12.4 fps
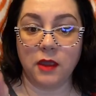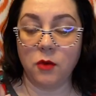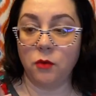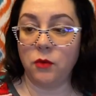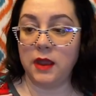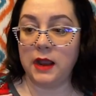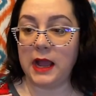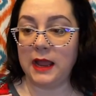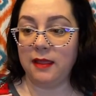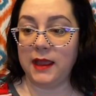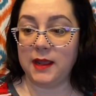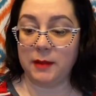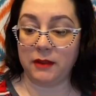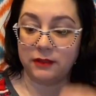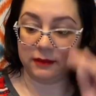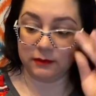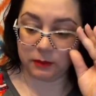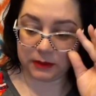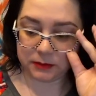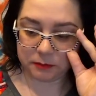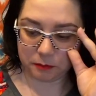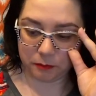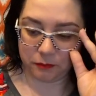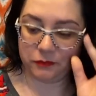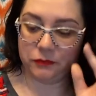What I like about this
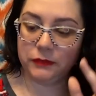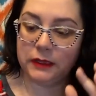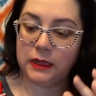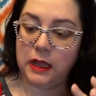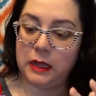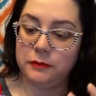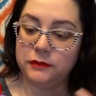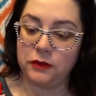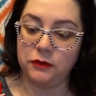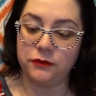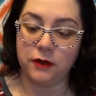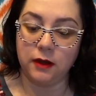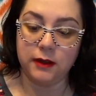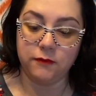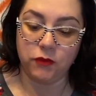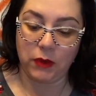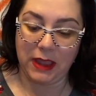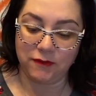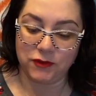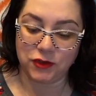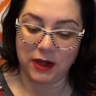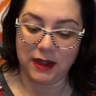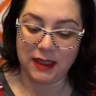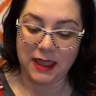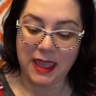one so far, even though I haven't
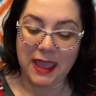tried it,